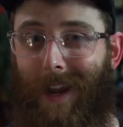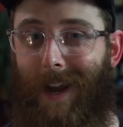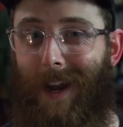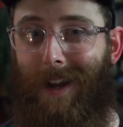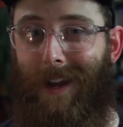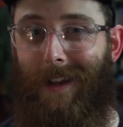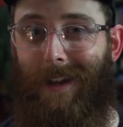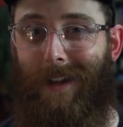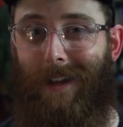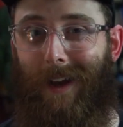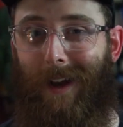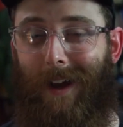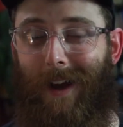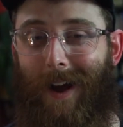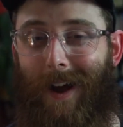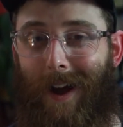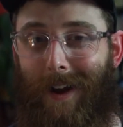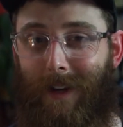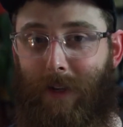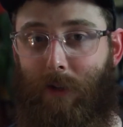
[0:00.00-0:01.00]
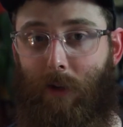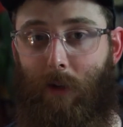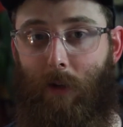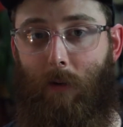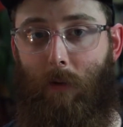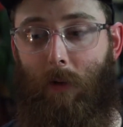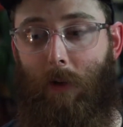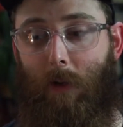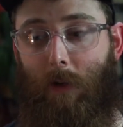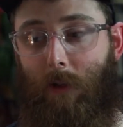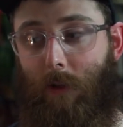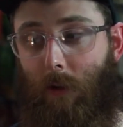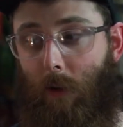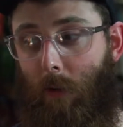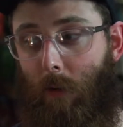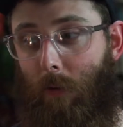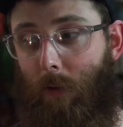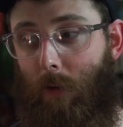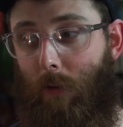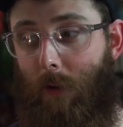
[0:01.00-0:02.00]
80 ISO,
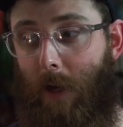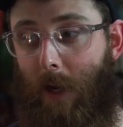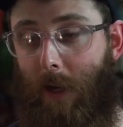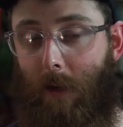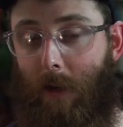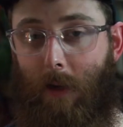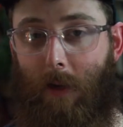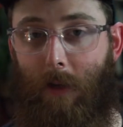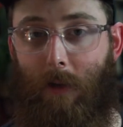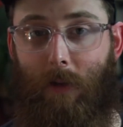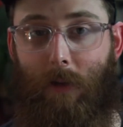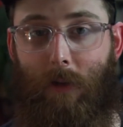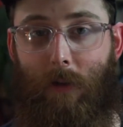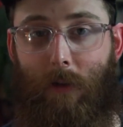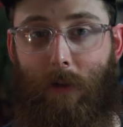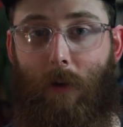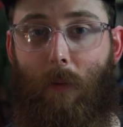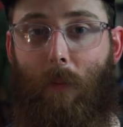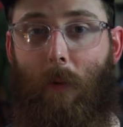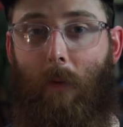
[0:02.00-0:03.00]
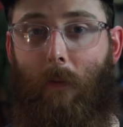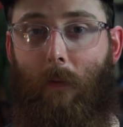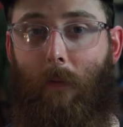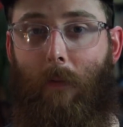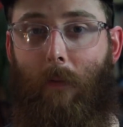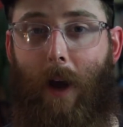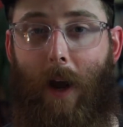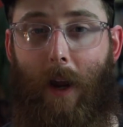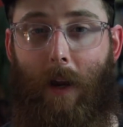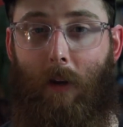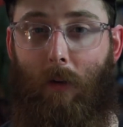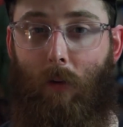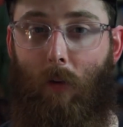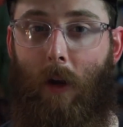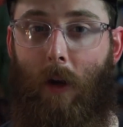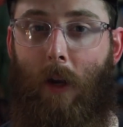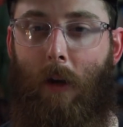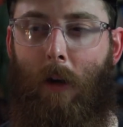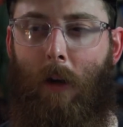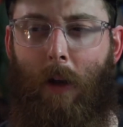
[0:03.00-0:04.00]
so you get a super fine
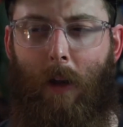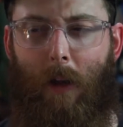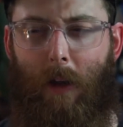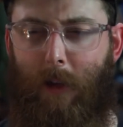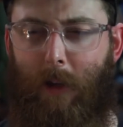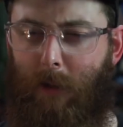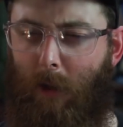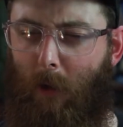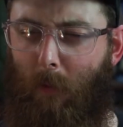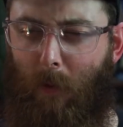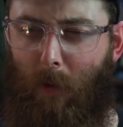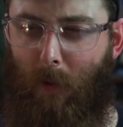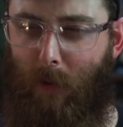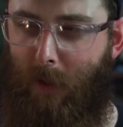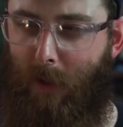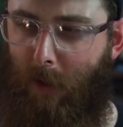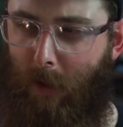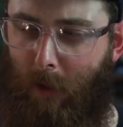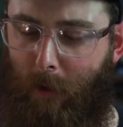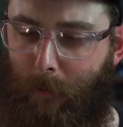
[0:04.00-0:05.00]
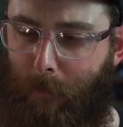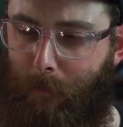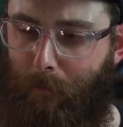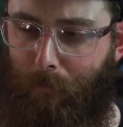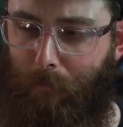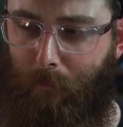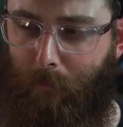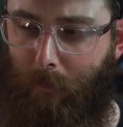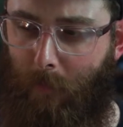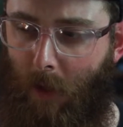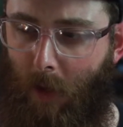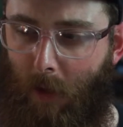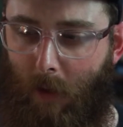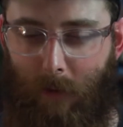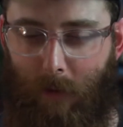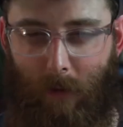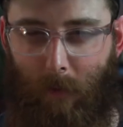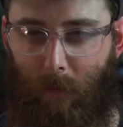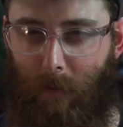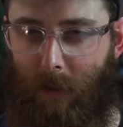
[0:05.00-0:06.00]
grain. It's almost
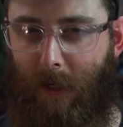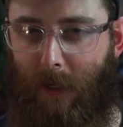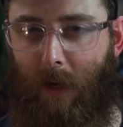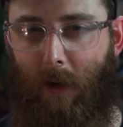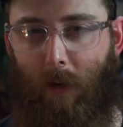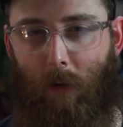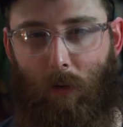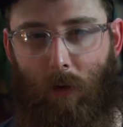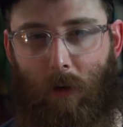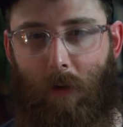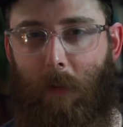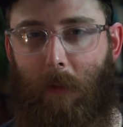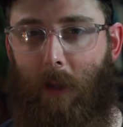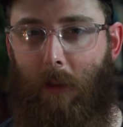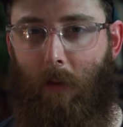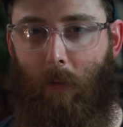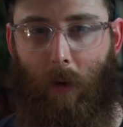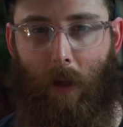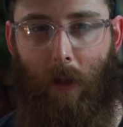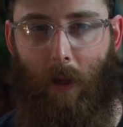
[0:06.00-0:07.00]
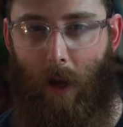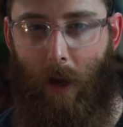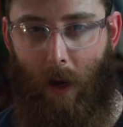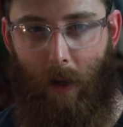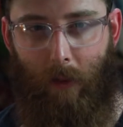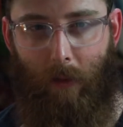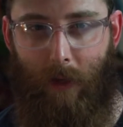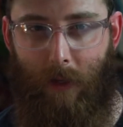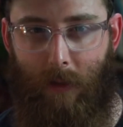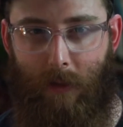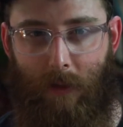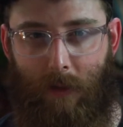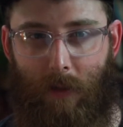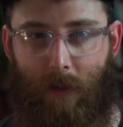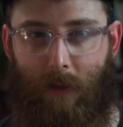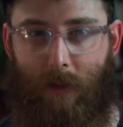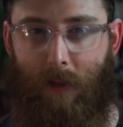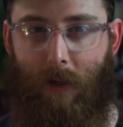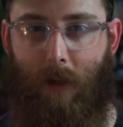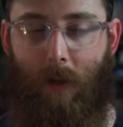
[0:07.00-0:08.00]
kind of creamy, the way the highlights
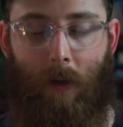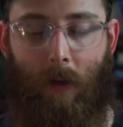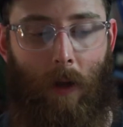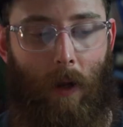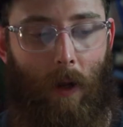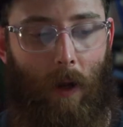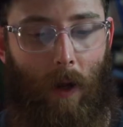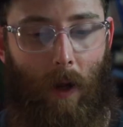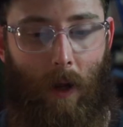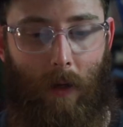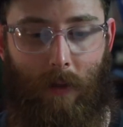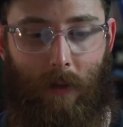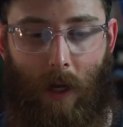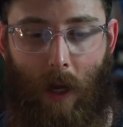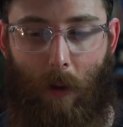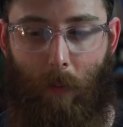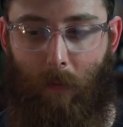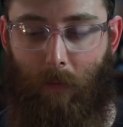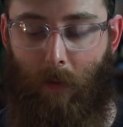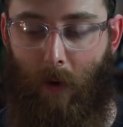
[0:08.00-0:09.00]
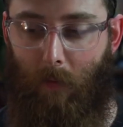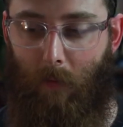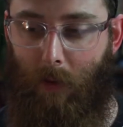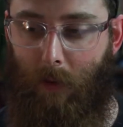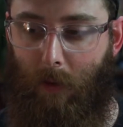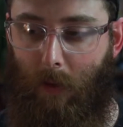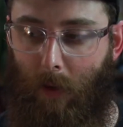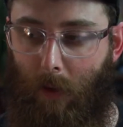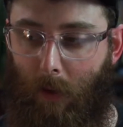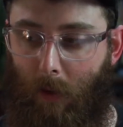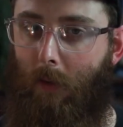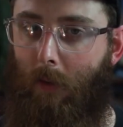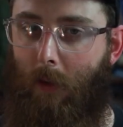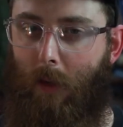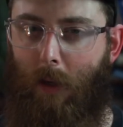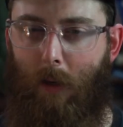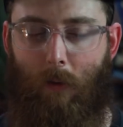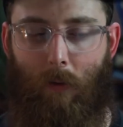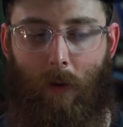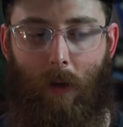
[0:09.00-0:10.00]
sit on top of everything,
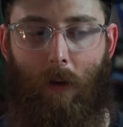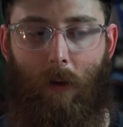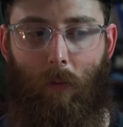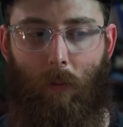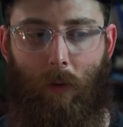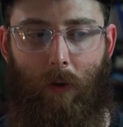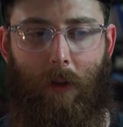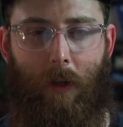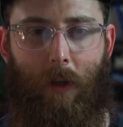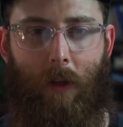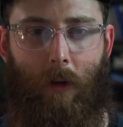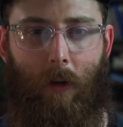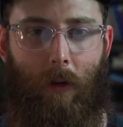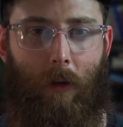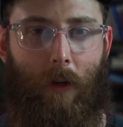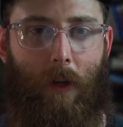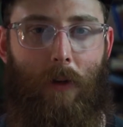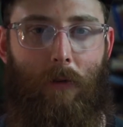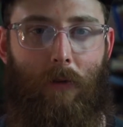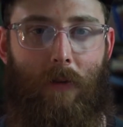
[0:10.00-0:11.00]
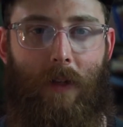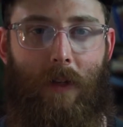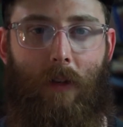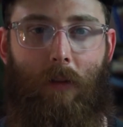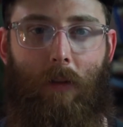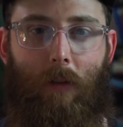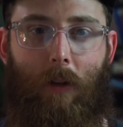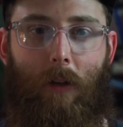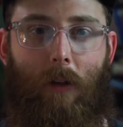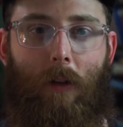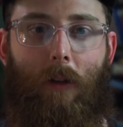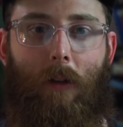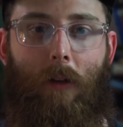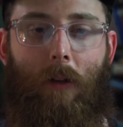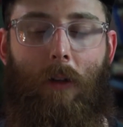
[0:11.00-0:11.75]
and you get a really interesting look.